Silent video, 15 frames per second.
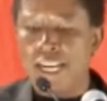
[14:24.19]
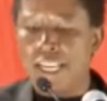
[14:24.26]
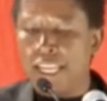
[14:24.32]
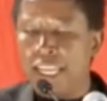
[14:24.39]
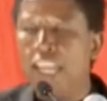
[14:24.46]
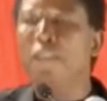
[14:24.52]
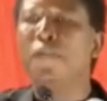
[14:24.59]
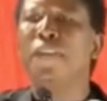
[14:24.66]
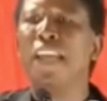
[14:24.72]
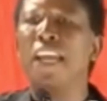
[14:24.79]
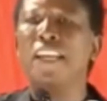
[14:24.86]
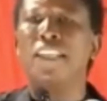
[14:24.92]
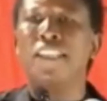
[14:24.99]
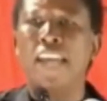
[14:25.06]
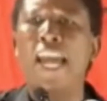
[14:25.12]
And
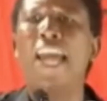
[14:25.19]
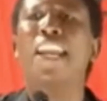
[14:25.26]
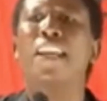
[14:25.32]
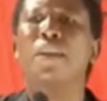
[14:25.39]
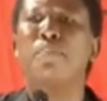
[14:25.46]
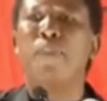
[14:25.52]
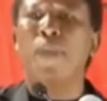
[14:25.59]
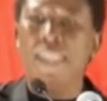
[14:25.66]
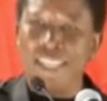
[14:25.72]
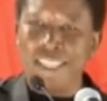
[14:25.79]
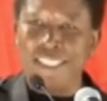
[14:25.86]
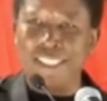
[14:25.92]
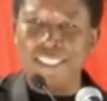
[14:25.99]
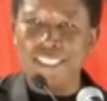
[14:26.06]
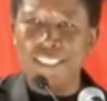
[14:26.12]
if they dare
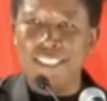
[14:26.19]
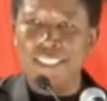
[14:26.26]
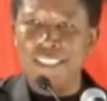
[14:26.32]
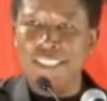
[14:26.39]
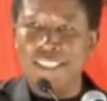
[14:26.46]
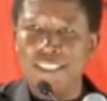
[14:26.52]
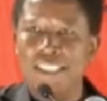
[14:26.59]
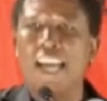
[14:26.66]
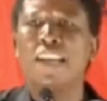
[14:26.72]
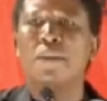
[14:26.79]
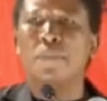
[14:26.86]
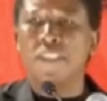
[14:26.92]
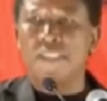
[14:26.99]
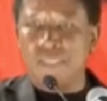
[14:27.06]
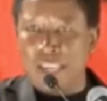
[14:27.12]
repeat
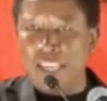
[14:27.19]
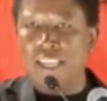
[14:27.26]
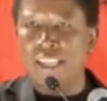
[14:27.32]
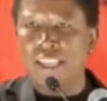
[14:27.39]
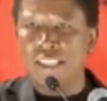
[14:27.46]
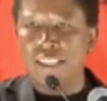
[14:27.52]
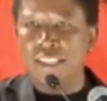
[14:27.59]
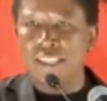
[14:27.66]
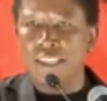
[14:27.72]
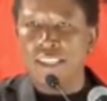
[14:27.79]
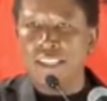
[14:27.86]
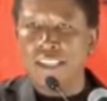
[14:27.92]
that mistake,